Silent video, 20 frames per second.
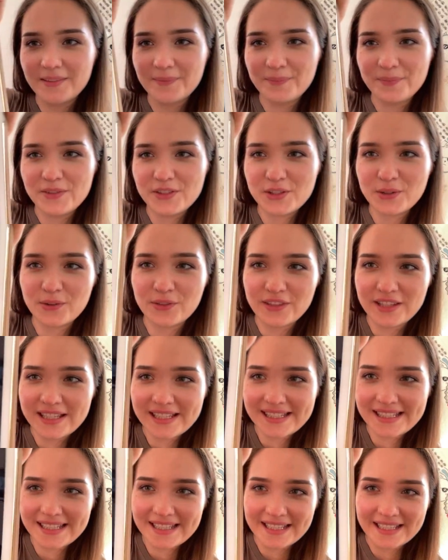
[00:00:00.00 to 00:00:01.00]
So
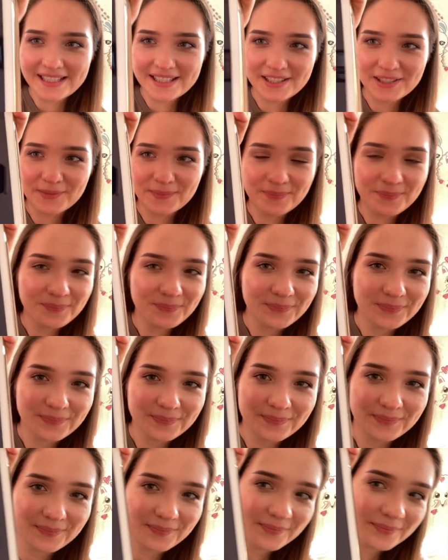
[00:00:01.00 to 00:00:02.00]
this is
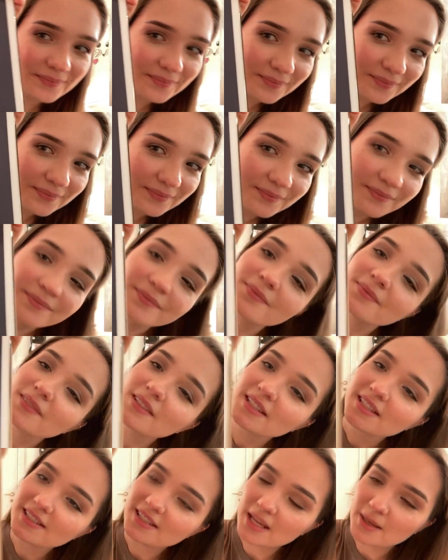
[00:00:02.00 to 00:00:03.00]

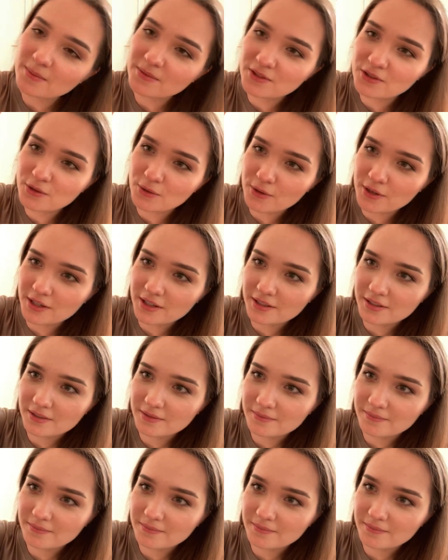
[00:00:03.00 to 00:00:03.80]
Sam's drawing.